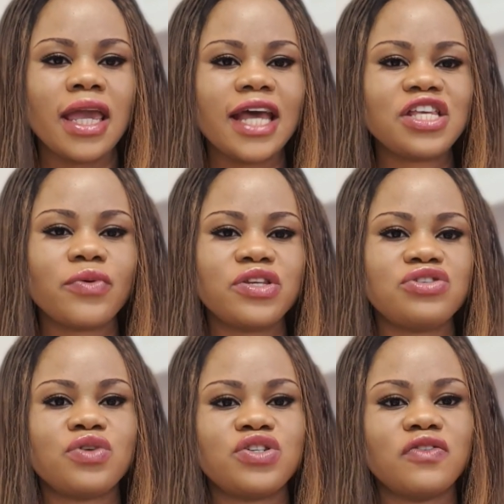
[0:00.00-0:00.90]
Get a
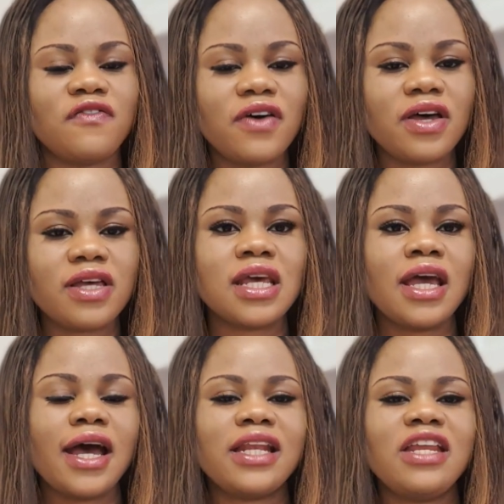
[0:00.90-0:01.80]
registration first,
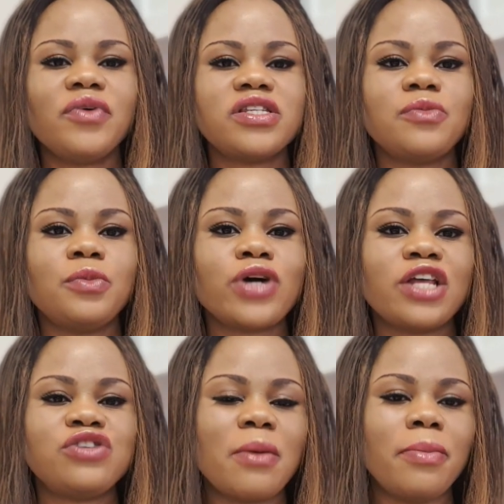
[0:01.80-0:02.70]
and if possible,
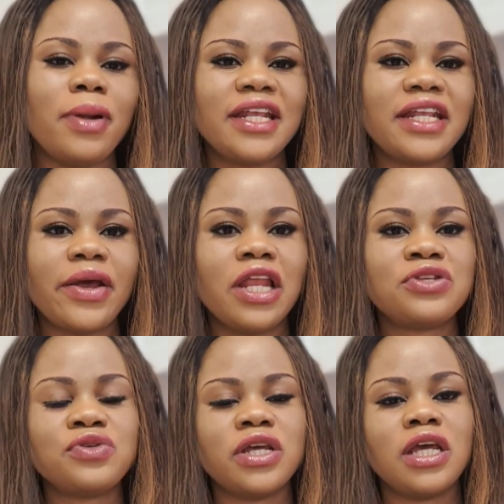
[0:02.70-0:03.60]
try to apply directly
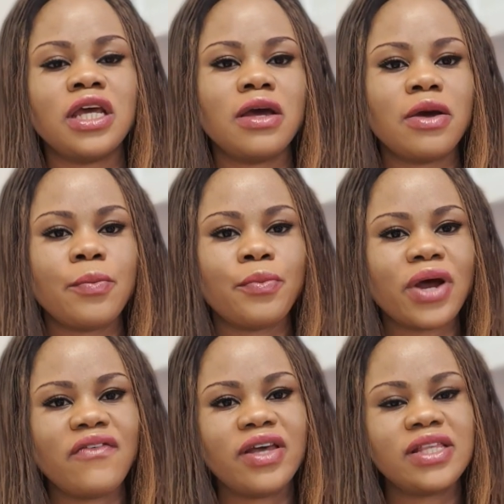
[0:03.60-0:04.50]
to the
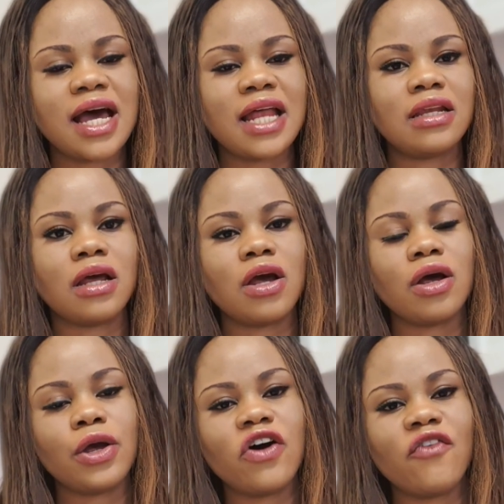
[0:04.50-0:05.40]
private and
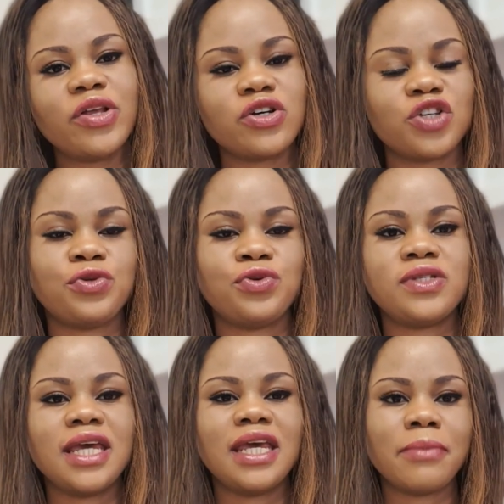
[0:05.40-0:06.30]
government
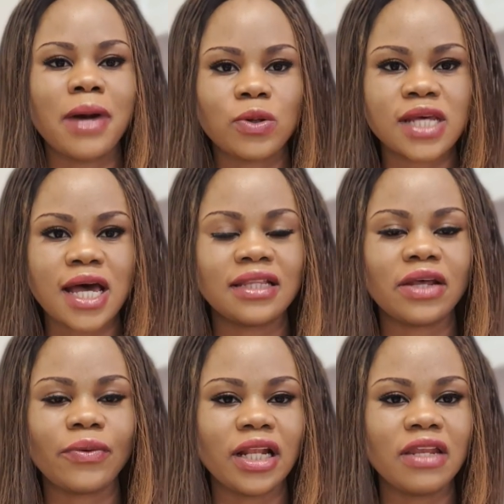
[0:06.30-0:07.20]
hospitals in Malta
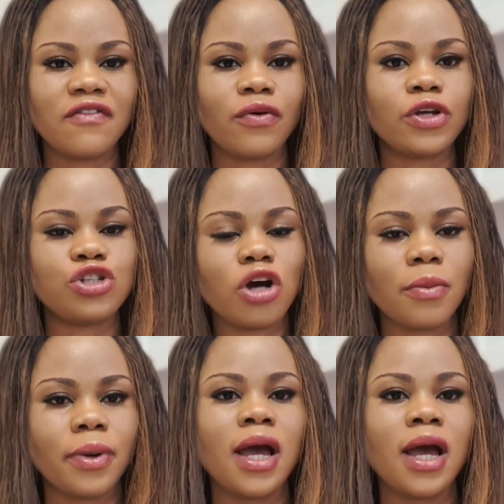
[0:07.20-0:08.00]
directly for a job.